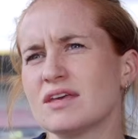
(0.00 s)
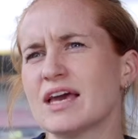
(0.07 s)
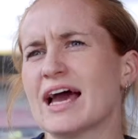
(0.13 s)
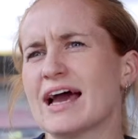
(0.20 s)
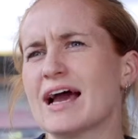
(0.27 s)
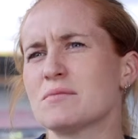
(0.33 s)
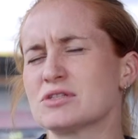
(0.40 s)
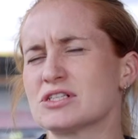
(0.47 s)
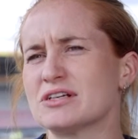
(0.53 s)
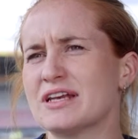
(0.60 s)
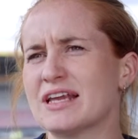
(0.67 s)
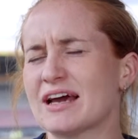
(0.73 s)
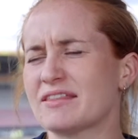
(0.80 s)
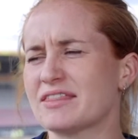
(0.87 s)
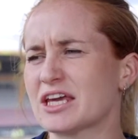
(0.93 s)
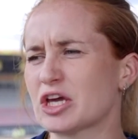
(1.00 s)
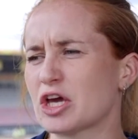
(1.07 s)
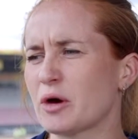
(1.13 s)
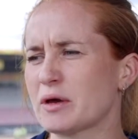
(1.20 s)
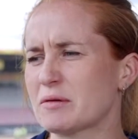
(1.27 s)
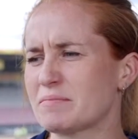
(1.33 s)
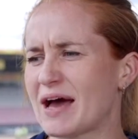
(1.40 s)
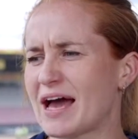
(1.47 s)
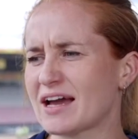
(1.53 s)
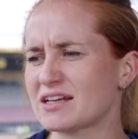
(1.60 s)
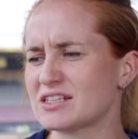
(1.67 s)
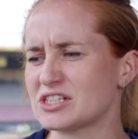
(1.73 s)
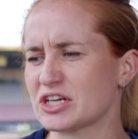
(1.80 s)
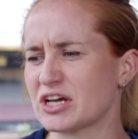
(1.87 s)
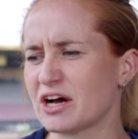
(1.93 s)
Yeah, absolutely. I think going
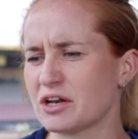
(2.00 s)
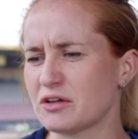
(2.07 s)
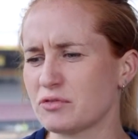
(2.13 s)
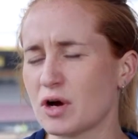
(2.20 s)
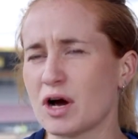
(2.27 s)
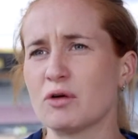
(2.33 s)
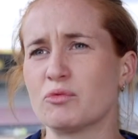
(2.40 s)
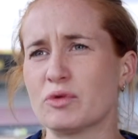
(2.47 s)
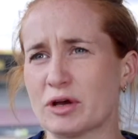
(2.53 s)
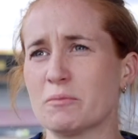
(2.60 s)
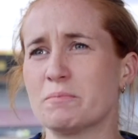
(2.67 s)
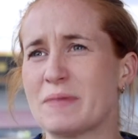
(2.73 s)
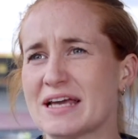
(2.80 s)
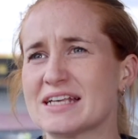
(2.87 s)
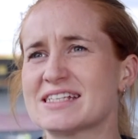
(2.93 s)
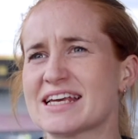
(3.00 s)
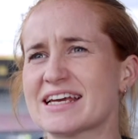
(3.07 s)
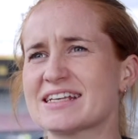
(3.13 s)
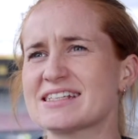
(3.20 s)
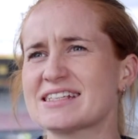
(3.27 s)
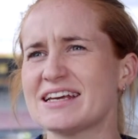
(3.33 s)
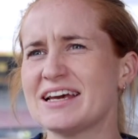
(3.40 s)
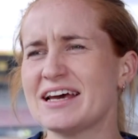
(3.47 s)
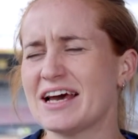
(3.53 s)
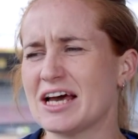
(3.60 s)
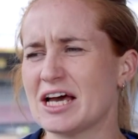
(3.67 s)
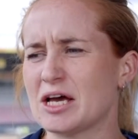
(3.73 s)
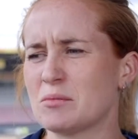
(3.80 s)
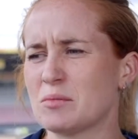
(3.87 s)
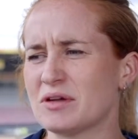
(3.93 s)
back to kind of our real basics
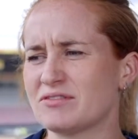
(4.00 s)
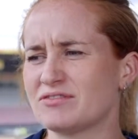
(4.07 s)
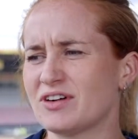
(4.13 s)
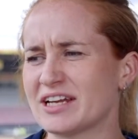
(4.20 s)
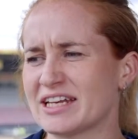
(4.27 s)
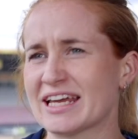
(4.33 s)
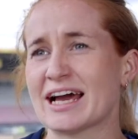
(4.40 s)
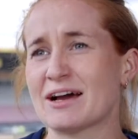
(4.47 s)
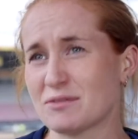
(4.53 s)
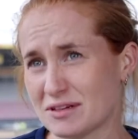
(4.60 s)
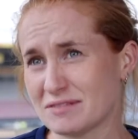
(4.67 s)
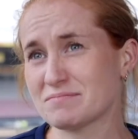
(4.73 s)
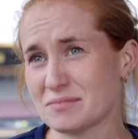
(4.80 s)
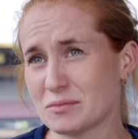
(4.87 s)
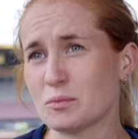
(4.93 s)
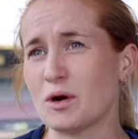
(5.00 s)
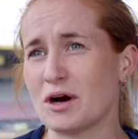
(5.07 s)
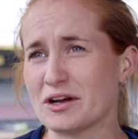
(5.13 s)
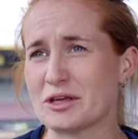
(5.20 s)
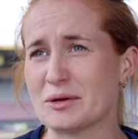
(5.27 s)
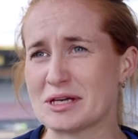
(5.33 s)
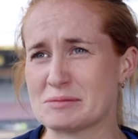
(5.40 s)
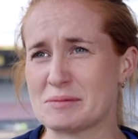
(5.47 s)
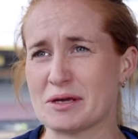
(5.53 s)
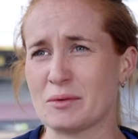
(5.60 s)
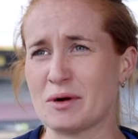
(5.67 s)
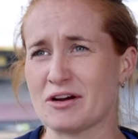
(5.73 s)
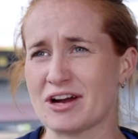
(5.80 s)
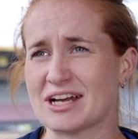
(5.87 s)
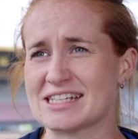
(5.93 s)
and finding out what our
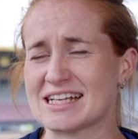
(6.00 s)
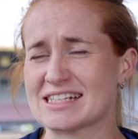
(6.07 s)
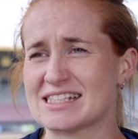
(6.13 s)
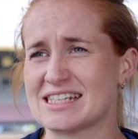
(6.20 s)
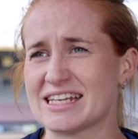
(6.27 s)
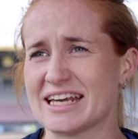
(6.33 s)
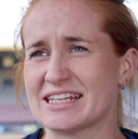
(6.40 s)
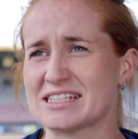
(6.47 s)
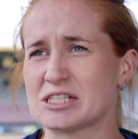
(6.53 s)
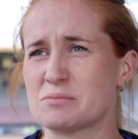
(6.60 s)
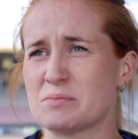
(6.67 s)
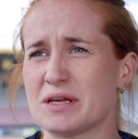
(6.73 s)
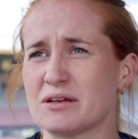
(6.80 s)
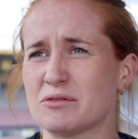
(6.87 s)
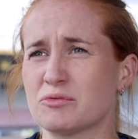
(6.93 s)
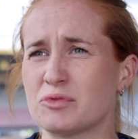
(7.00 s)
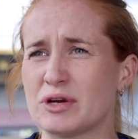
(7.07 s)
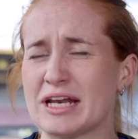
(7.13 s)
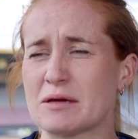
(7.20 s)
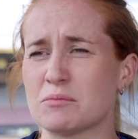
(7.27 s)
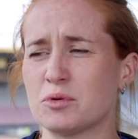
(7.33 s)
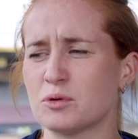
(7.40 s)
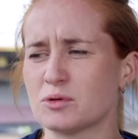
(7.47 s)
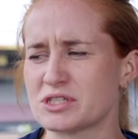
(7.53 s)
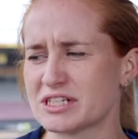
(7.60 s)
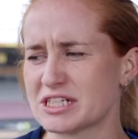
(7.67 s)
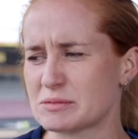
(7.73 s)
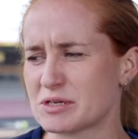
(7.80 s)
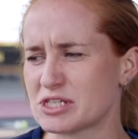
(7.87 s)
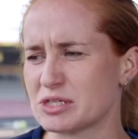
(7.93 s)
USP, what our identity is, has been really
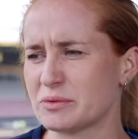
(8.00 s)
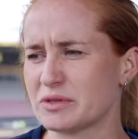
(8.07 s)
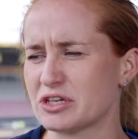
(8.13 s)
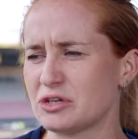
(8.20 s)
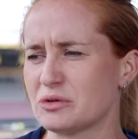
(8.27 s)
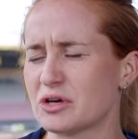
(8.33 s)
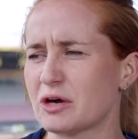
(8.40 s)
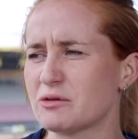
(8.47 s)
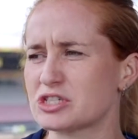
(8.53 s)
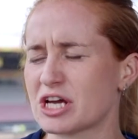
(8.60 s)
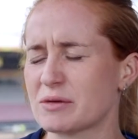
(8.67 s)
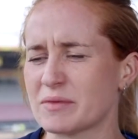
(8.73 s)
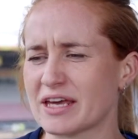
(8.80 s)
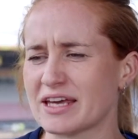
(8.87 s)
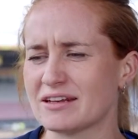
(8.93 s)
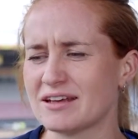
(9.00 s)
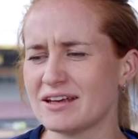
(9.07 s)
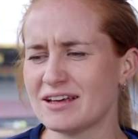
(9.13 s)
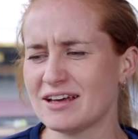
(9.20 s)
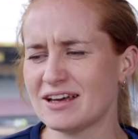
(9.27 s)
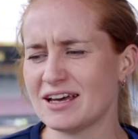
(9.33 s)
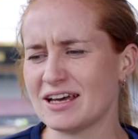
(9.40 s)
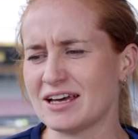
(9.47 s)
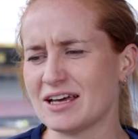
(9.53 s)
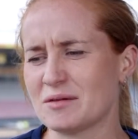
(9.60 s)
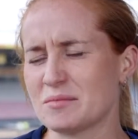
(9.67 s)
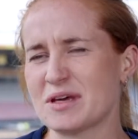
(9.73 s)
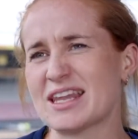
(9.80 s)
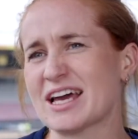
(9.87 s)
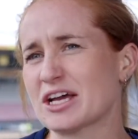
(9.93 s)
important, especially with a new coach coming in.
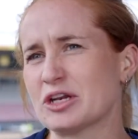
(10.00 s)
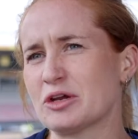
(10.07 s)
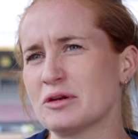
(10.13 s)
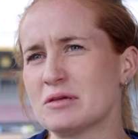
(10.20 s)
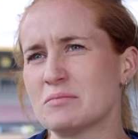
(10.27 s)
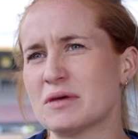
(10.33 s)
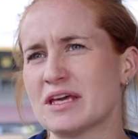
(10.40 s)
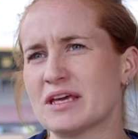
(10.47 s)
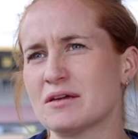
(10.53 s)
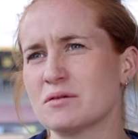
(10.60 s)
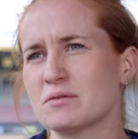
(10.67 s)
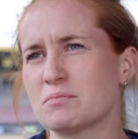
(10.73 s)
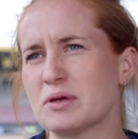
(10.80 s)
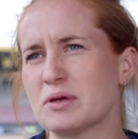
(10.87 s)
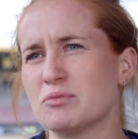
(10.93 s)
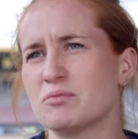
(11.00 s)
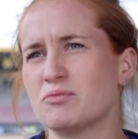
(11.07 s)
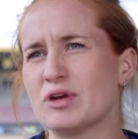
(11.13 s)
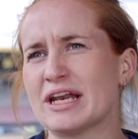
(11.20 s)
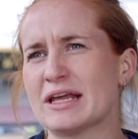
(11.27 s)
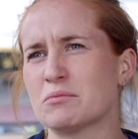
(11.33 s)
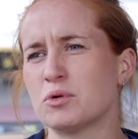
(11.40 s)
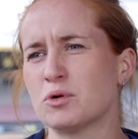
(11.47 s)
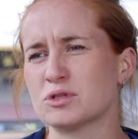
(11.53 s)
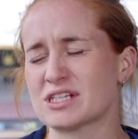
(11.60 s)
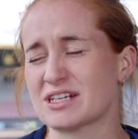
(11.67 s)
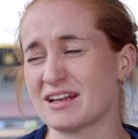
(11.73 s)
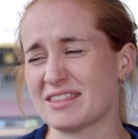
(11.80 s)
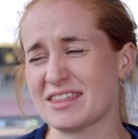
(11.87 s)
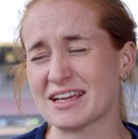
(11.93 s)
And that can only be really
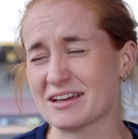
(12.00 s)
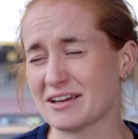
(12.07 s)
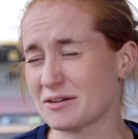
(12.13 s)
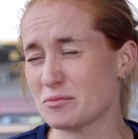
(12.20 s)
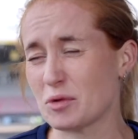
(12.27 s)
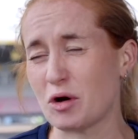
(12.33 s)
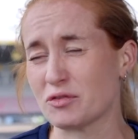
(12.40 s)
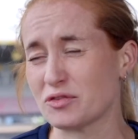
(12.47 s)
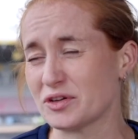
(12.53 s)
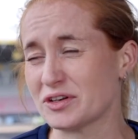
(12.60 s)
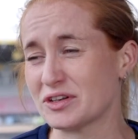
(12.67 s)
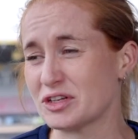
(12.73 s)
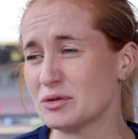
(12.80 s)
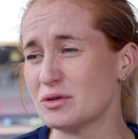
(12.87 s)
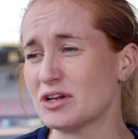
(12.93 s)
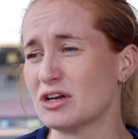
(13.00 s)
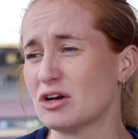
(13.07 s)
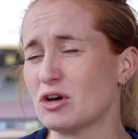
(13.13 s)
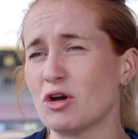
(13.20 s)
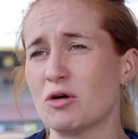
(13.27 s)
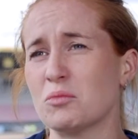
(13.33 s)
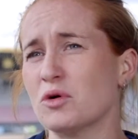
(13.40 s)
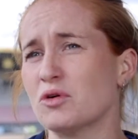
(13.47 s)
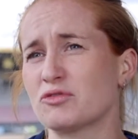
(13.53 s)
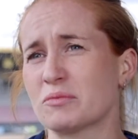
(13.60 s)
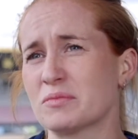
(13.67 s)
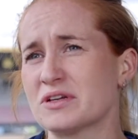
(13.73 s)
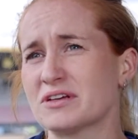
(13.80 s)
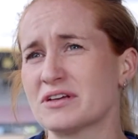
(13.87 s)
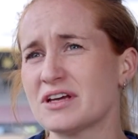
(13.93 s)
important. And I think often you learn a lot more
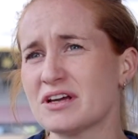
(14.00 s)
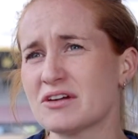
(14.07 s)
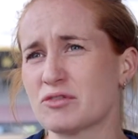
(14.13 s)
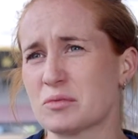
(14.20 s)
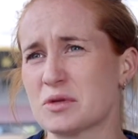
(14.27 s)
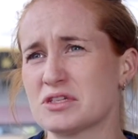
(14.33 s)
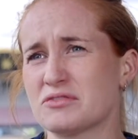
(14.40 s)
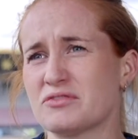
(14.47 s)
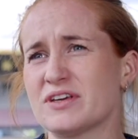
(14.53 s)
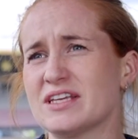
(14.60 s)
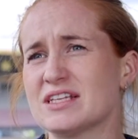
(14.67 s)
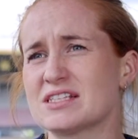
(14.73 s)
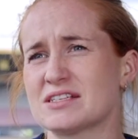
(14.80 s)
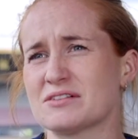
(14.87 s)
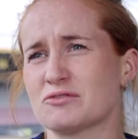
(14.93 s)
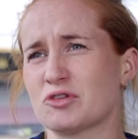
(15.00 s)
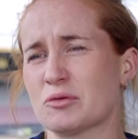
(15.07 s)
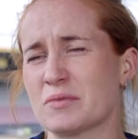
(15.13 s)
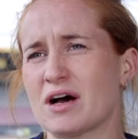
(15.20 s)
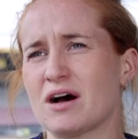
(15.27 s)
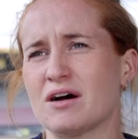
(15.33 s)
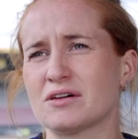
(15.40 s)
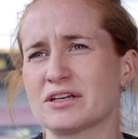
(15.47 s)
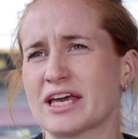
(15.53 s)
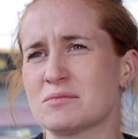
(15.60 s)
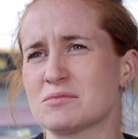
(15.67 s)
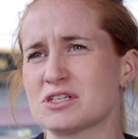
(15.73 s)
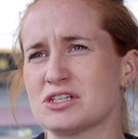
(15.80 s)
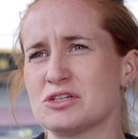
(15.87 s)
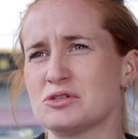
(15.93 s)
from the defeats and from the hard
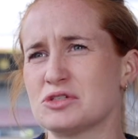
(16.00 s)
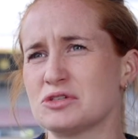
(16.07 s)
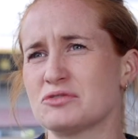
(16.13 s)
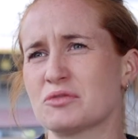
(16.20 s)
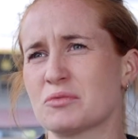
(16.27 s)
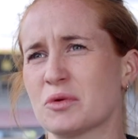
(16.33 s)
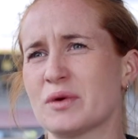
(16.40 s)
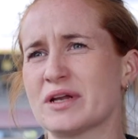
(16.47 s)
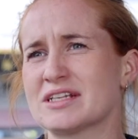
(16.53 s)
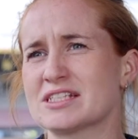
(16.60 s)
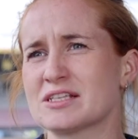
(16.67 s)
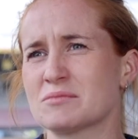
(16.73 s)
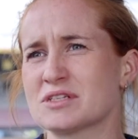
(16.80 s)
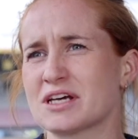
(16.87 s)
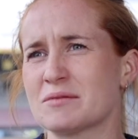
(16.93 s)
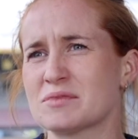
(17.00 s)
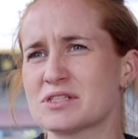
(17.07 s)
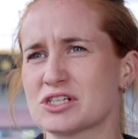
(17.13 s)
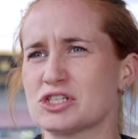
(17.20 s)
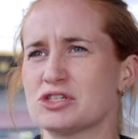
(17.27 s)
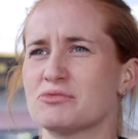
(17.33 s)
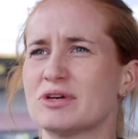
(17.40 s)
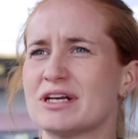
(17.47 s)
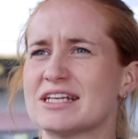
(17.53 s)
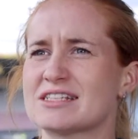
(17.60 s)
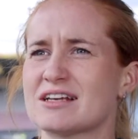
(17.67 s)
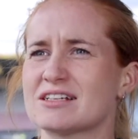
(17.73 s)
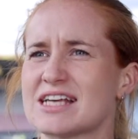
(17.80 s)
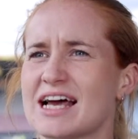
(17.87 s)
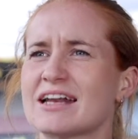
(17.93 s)
games than you do from the wins sometimes, because you
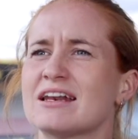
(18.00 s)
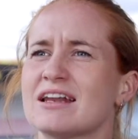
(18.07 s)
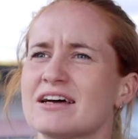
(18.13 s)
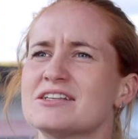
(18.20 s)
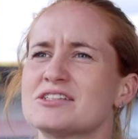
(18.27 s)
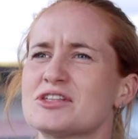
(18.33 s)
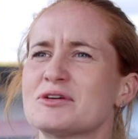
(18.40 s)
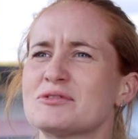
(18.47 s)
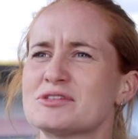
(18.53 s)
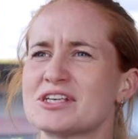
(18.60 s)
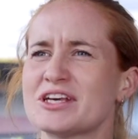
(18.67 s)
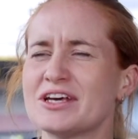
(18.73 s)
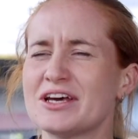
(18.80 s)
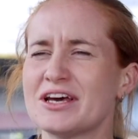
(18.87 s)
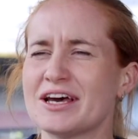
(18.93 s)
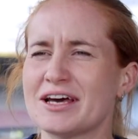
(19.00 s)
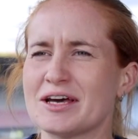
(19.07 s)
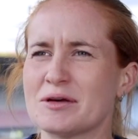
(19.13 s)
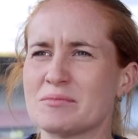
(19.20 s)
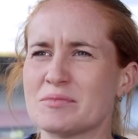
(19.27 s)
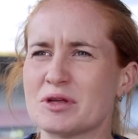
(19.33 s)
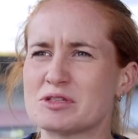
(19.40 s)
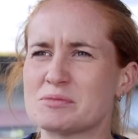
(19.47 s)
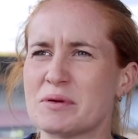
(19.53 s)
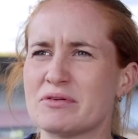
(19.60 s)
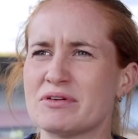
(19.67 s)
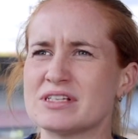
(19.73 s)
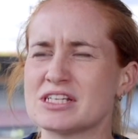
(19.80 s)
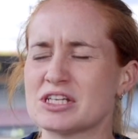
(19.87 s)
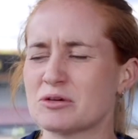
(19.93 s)
really start to analyse those
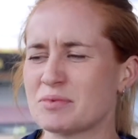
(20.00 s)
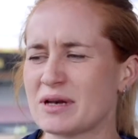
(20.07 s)
periods in your